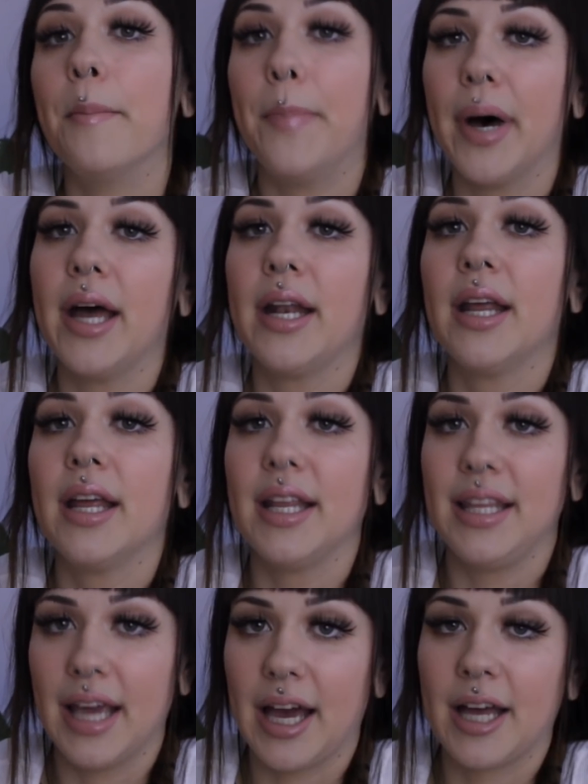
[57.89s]
but
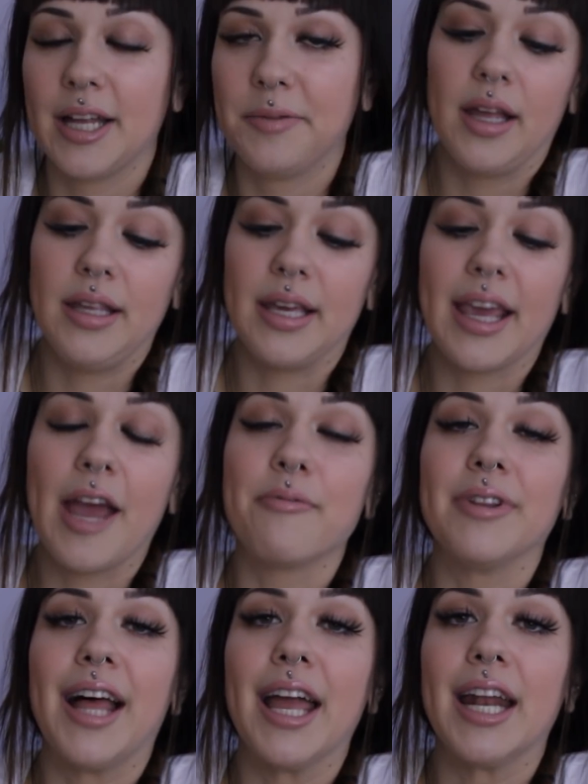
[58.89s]
yeah, you can't
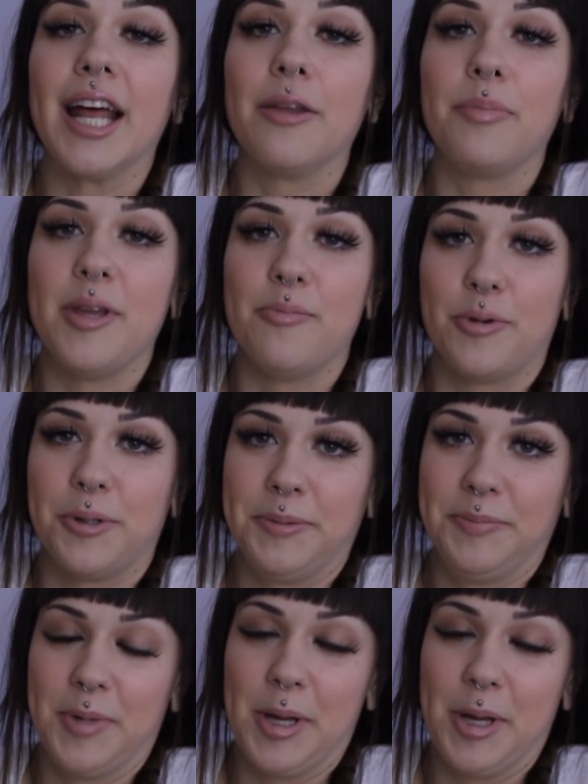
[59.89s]
rely on other people.